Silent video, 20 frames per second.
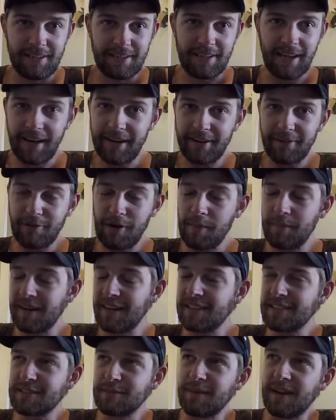
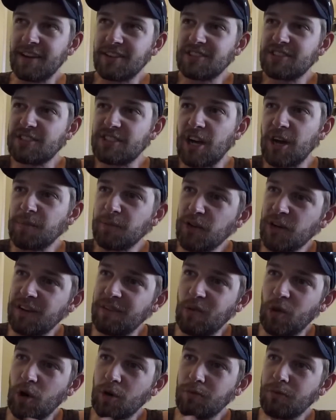reminisce about summer
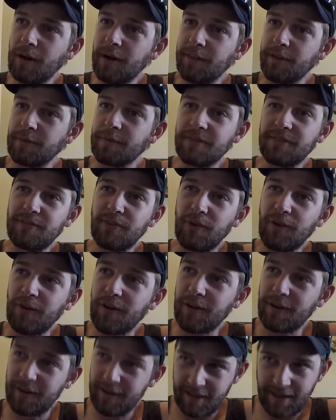and warm weather
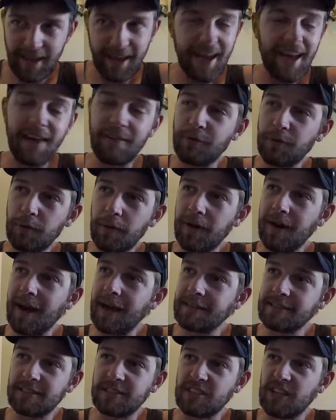before everywhere
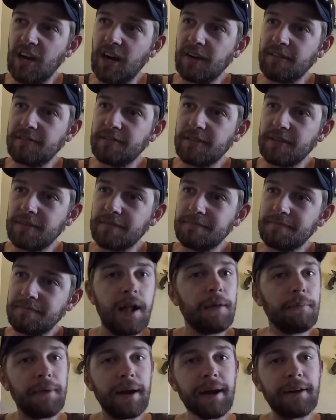ices off.
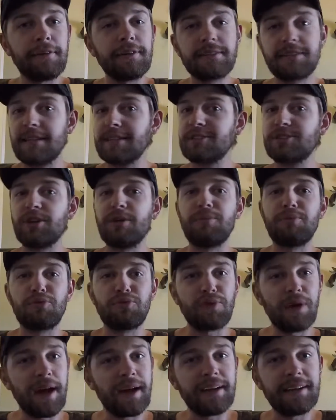But anyways, let's jump
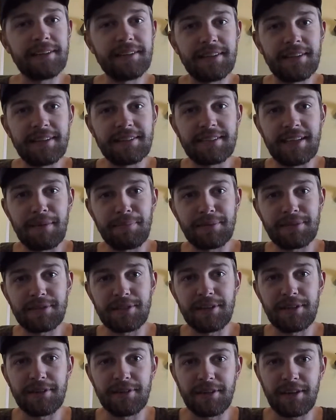right into this
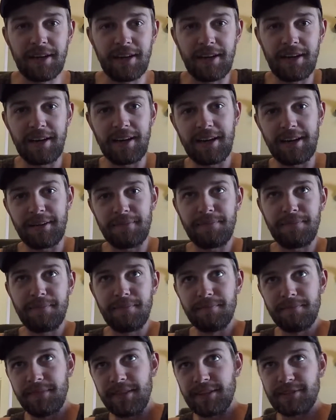episode.
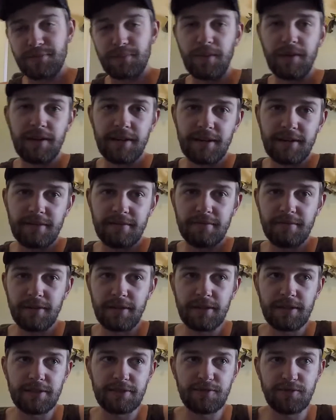This one
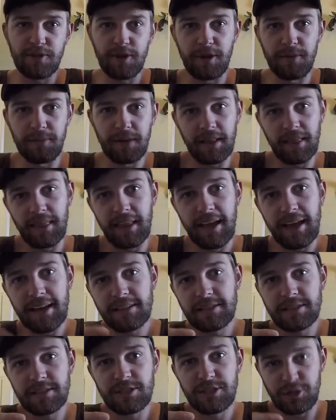was from
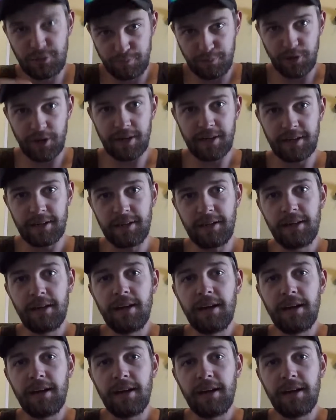last spring.